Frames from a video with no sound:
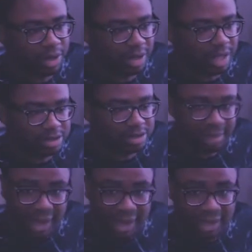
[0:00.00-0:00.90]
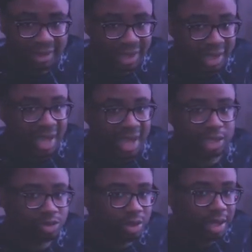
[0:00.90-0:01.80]
like smiling,
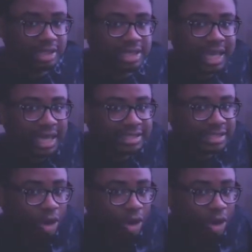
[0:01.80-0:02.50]
and he has the